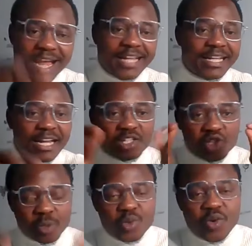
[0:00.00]
like
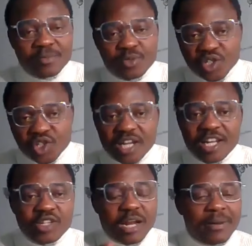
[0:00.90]
and subscribe to this
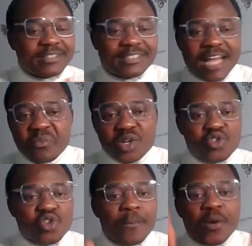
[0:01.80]
channel so that by the time
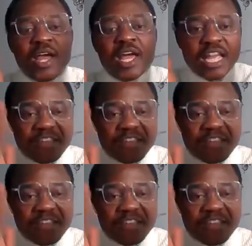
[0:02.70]
we drop